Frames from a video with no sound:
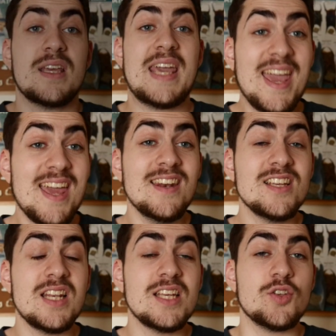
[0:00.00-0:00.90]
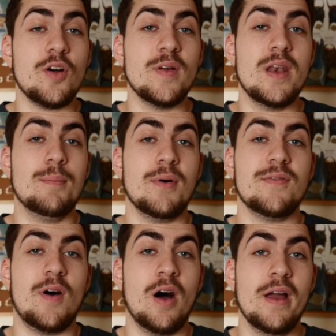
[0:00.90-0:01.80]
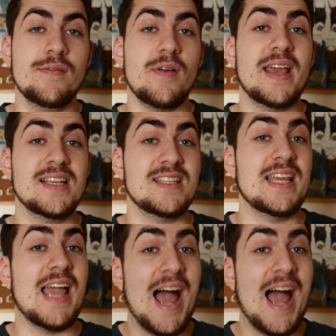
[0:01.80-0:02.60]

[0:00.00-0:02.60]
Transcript: Kicking this list off at number 5 is the